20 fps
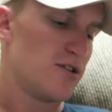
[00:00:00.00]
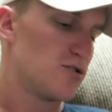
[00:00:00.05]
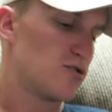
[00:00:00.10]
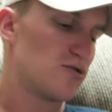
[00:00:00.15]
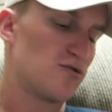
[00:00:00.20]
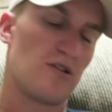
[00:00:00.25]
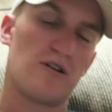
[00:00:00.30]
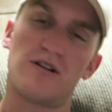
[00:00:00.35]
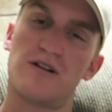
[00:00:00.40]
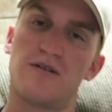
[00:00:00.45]

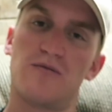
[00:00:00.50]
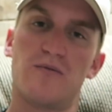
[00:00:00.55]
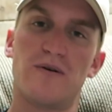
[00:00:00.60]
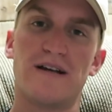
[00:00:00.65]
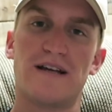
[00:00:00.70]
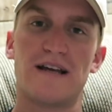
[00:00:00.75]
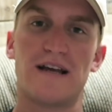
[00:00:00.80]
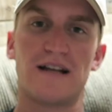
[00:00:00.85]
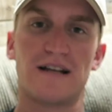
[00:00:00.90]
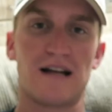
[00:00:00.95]
struggling
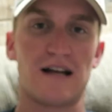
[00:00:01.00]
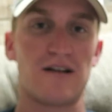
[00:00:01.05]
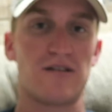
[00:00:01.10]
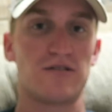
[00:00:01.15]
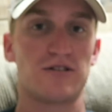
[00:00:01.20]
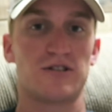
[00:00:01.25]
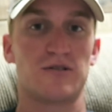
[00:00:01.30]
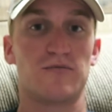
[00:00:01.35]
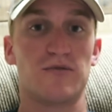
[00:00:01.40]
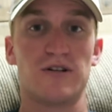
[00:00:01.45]
weekend, got
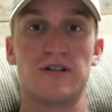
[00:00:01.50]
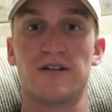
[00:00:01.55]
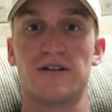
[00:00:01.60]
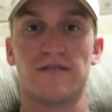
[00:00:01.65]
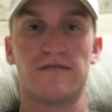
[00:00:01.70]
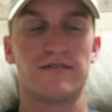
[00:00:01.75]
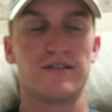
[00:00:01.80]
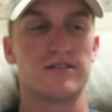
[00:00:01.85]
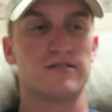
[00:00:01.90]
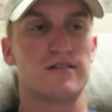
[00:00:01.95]
on some really
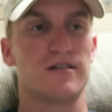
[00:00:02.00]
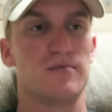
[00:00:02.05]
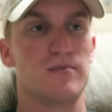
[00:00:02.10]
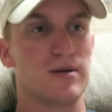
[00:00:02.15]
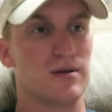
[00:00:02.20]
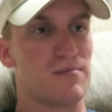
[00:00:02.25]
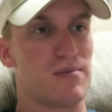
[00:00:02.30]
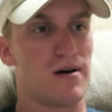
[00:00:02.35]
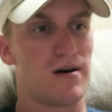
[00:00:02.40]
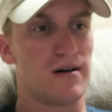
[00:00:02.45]
good fish on the
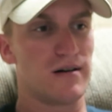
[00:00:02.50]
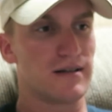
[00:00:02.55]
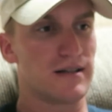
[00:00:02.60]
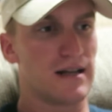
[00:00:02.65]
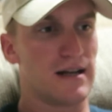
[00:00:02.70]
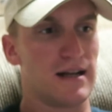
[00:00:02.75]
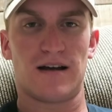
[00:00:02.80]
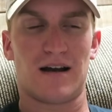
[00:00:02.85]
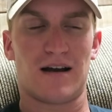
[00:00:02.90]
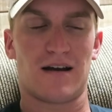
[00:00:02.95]
big pond.
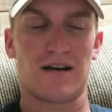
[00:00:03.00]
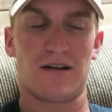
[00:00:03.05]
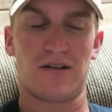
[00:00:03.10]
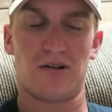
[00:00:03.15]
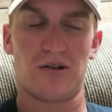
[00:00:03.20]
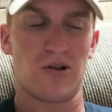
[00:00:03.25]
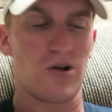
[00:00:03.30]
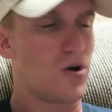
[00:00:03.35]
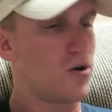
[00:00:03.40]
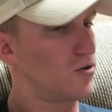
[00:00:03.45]
Had
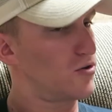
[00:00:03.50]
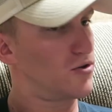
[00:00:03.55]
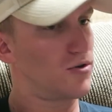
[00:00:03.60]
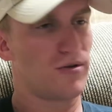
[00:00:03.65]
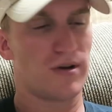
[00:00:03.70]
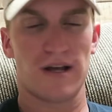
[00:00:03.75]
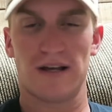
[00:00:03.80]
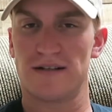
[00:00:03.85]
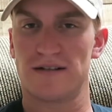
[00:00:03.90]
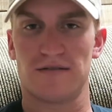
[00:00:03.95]
another long
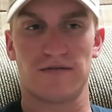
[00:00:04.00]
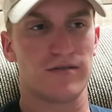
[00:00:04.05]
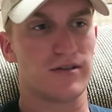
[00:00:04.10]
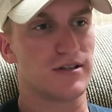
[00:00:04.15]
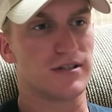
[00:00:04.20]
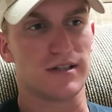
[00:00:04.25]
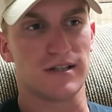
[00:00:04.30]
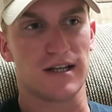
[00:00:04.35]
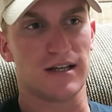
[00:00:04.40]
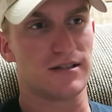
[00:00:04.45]
2 days of
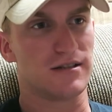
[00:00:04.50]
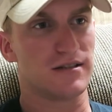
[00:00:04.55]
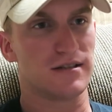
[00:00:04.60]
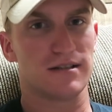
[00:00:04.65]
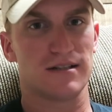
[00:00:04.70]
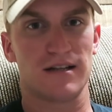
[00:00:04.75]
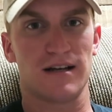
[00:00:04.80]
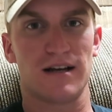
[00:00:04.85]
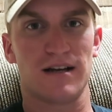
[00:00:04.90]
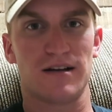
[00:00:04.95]
fishing that
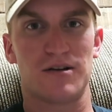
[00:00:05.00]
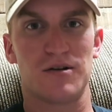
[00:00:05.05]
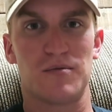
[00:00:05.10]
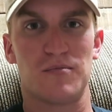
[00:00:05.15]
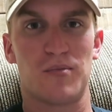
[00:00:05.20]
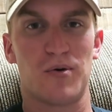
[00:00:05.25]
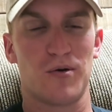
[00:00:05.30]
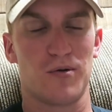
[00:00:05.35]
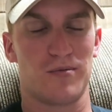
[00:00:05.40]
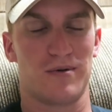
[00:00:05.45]
just I
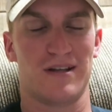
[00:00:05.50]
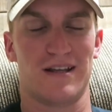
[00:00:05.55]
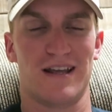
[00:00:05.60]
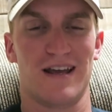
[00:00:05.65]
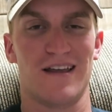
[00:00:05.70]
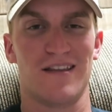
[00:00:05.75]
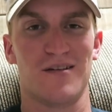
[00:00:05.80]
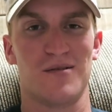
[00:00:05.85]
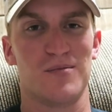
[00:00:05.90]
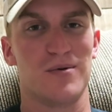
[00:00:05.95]
couldn't pull them
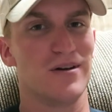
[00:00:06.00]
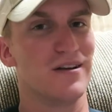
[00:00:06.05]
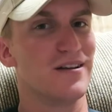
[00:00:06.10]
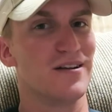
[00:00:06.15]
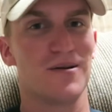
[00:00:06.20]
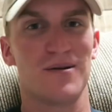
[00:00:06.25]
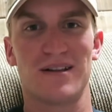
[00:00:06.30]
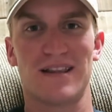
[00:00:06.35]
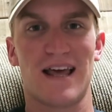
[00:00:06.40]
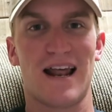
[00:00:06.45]
together, but you
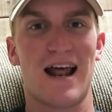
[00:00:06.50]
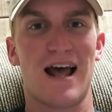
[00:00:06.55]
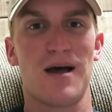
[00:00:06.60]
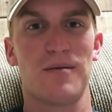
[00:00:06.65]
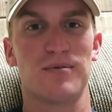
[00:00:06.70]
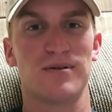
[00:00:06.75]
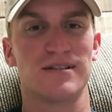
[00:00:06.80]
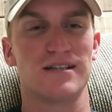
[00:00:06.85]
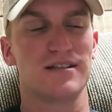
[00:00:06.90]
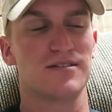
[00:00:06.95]
know what, that
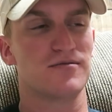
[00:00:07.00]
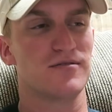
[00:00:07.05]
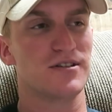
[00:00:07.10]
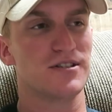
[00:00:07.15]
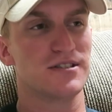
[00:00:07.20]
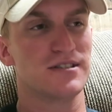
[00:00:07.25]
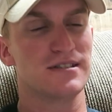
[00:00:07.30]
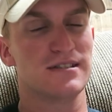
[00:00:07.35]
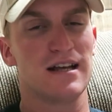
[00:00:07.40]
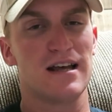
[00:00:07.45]
happens, that's
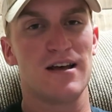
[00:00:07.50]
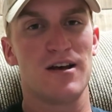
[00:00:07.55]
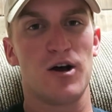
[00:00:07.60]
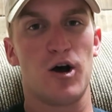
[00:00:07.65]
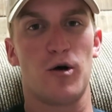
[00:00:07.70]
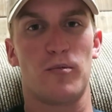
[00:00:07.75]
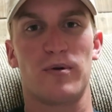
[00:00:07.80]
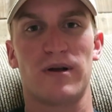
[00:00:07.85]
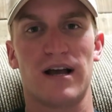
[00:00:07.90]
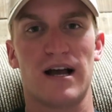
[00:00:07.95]
fishing.
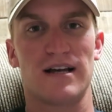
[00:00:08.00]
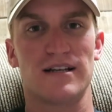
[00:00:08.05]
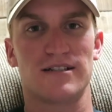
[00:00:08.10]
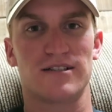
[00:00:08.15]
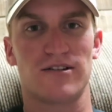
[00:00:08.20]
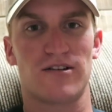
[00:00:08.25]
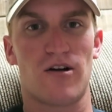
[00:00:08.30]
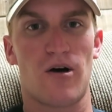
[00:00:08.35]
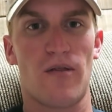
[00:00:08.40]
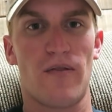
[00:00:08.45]
Hope you
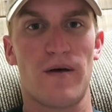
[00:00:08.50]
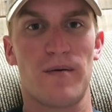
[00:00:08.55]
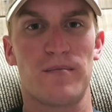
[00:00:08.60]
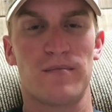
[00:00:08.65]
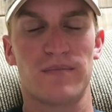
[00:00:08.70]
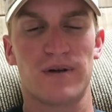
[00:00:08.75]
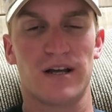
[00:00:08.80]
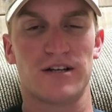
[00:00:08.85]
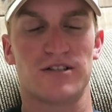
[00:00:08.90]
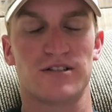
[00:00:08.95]
guys are on them,
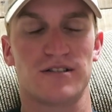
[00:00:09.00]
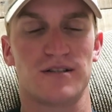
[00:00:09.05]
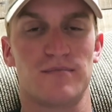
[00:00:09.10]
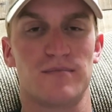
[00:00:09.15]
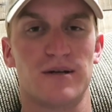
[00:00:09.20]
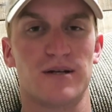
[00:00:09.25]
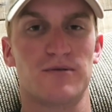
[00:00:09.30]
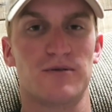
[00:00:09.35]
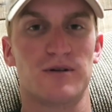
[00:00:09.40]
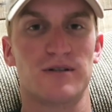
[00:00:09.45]
catching some
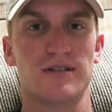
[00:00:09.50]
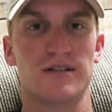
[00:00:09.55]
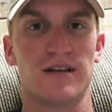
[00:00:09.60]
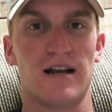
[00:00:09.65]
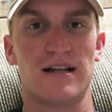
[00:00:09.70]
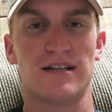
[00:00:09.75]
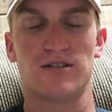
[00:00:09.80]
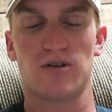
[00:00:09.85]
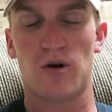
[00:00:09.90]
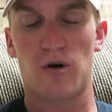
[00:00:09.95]
big ones,
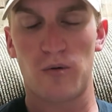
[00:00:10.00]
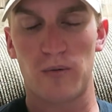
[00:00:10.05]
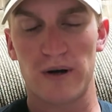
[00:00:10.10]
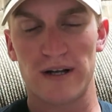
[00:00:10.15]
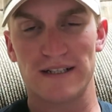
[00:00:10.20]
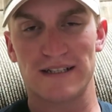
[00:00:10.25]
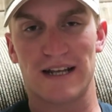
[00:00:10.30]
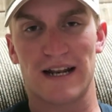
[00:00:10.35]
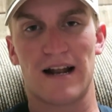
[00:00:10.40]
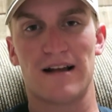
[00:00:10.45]
and as
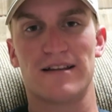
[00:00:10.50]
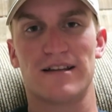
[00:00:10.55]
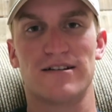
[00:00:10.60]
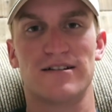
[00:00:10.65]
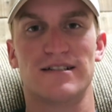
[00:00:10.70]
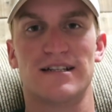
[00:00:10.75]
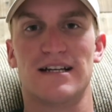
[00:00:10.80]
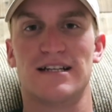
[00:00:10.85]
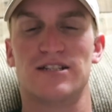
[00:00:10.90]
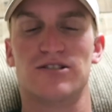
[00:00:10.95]
always, get out there,
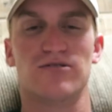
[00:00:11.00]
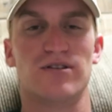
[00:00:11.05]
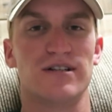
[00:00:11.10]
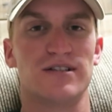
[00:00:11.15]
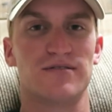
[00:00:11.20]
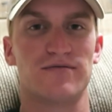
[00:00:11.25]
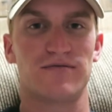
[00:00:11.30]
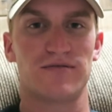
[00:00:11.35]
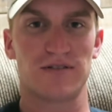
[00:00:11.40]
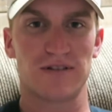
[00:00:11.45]
stay
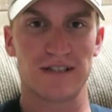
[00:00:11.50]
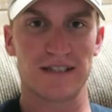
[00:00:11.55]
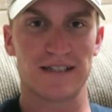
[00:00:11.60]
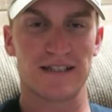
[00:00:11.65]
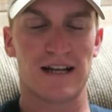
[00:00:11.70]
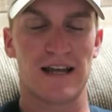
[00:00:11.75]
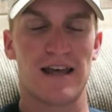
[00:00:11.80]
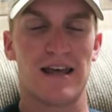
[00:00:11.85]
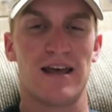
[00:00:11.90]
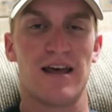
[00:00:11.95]
stress free,
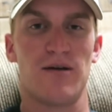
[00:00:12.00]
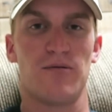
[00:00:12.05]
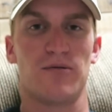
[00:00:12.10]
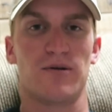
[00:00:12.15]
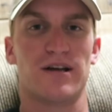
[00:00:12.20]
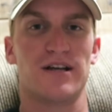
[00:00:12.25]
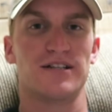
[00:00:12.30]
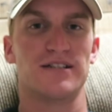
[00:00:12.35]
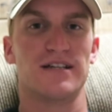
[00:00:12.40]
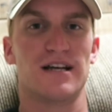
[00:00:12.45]
and we'll
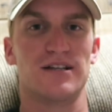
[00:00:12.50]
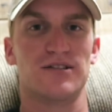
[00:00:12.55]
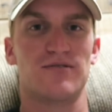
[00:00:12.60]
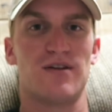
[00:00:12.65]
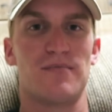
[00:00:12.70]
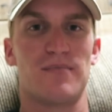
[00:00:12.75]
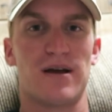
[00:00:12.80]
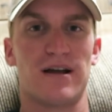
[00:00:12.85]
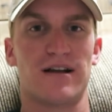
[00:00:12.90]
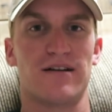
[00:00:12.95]
catch you guys
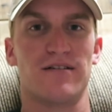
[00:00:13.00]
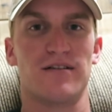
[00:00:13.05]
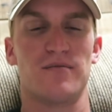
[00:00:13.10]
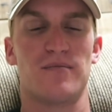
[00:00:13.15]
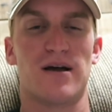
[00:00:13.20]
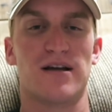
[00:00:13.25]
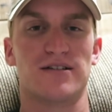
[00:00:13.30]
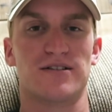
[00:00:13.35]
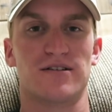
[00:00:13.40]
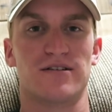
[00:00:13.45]
right back here on the
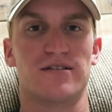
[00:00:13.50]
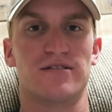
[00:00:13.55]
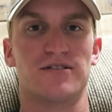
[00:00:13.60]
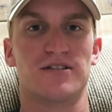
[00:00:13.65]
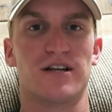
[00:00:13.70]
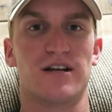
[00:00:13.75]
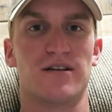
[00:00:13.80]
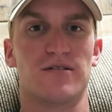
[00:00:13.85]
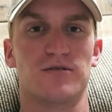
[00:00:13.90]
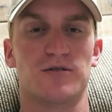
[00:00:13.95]
Bass Lure
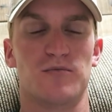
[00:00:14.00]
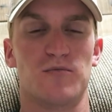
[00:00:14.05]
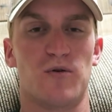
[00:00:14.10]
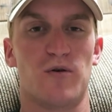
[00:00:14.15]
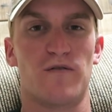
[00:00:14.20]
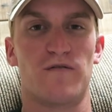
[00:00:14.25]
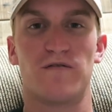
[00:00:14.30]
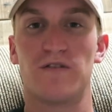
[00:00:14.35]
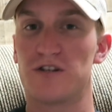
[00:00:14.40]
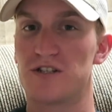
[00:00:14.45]
channel. Some
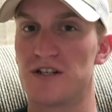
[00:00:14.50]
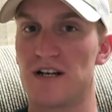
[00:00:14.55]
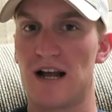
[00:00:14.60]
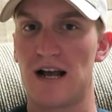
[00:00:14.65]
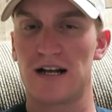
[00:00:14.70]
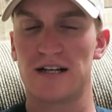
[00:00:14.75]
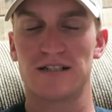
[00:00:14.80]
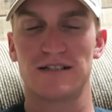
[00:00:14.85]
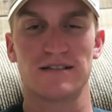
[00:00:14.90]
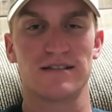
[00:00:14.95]
more fishing
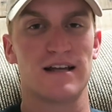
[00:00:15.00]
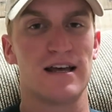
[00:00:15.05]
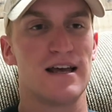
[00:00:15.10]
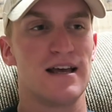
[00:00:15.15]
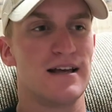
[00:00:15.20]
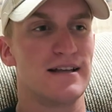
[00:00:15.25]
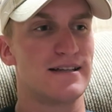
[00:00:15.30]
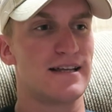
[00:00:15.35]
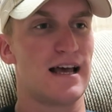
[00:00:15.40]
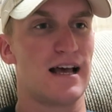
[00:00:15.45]
action,
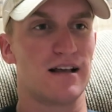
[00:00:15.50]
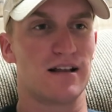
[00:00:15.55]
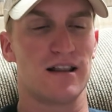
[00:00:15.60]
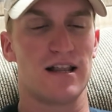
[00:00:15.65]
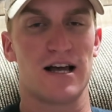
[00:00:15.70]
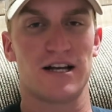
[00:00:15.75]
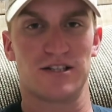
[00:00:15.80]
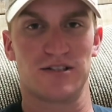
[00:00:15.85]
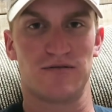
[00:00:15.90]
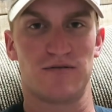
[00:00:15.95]

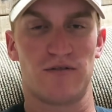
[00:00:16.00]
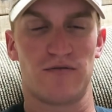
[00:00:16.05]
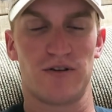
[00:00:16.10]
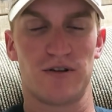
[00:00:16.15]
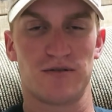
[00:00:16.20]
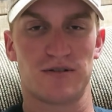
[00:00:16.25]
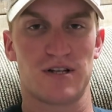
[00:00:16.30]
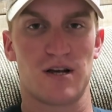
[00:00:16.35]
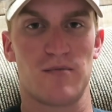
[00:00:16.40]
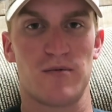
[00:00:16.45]
tackle action
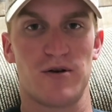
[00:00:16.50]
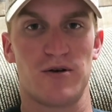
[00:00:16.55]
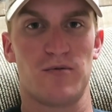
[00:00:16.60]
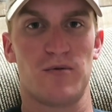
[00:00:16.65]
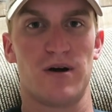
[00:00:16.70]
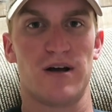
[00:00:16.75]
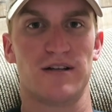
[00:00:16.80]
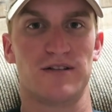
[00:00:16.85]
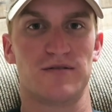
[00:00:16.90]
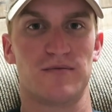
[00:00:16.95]
reviews coming your
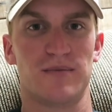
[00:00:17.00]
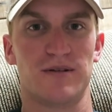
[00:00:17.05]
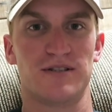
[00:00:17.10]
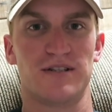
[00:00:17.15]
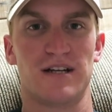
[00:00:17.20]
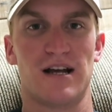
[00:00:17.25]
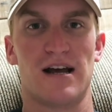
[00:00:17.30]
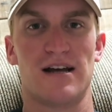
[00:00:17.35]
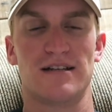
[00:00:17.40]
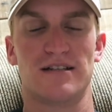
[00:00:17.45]
way, so make
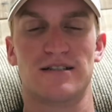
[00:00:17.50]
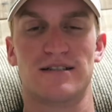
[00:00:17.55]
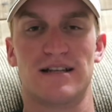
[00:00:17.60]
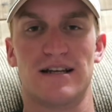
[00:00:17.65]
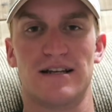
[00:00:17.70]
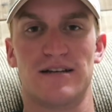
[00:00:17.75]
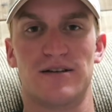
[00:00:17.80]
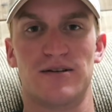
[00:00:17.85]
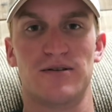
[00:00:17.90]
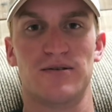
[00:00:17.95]
sure you guys
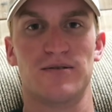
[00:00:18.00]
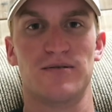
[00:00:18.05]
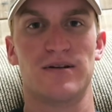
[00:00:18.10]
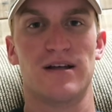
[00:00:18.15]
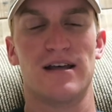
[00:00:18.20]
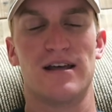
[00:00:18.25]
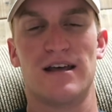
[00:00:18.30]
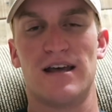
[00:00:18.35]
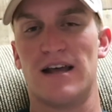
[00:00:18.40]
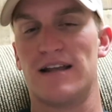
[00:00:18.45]
stay tuned,
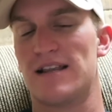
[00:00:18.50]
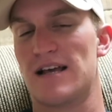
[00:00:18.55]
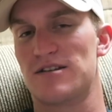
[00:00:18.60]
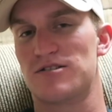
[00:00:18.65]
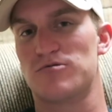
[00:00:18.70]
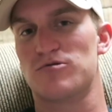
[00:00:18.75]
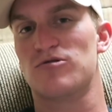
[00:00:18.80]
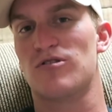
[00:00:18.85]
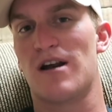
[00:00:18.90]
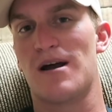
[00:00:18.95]
hit that
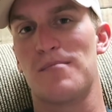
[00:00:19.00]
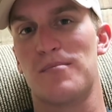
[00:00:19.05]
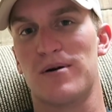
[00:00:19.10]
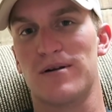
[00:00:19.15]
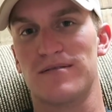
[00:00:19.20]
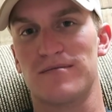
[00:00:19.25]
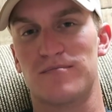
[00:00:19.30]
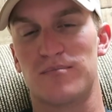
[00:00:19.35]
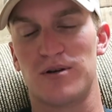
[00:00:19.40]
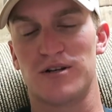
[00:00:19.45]
subscribe
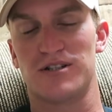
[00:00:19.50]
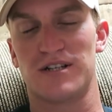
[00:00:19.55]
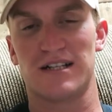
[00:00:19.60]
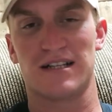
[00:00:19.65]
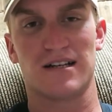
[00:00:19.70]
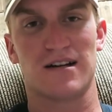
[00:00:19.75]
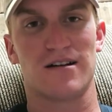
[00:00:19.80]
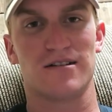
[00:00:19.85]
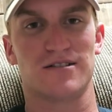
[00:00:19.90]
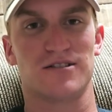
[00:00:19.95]
button.
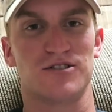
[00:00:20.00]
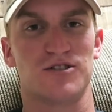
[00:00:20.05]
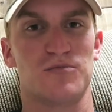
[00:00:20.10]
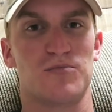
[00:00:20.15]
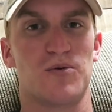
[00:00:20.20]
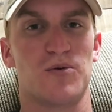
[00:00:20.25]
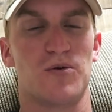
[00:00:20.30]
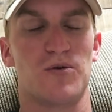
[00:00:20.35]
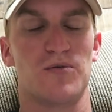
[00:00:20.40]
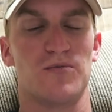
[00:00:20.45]
Appreciate the constant
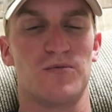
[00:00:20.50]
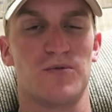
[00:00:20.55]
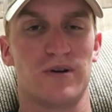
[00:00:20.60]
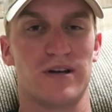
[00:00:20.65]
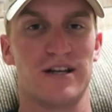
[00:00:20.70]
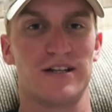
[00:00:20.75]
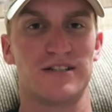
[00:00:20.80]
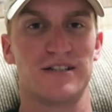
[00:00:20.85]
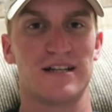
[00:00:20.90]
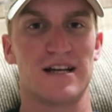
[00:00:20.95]
support, and we'll
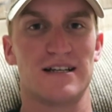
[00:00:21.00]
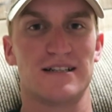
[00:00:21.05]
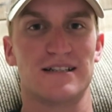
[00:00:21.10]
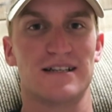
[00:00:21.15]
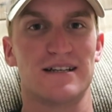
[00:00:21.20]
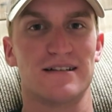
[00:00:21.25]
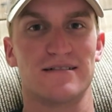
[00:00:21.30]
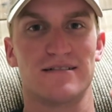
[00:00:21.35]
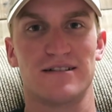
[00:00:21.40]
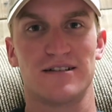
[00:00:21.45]
catch you guys
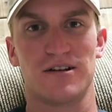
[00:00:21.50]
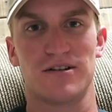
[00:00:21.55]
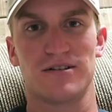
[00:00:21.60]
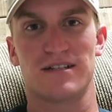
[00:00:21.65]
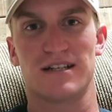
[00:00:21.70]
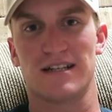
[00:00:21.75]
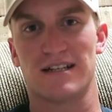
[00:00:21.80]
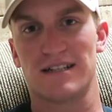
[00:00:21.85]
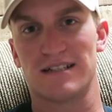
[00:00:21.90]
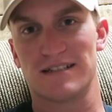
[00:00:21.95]
again. Y'all
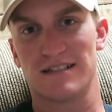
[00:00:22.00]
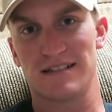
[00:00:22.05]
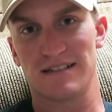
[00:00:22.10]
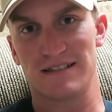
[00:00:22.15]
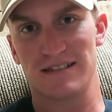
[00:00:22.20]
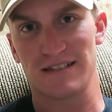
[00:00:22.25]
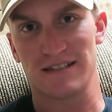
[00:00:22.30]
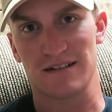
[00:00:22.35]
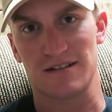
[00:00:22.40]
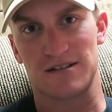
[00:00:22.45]
take it easy,
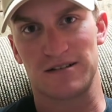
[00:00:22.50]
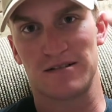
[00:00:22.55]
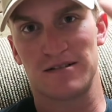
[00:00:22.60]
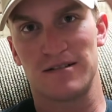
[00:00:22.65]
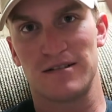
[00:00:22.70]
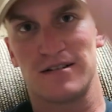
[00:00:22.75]
see y'all.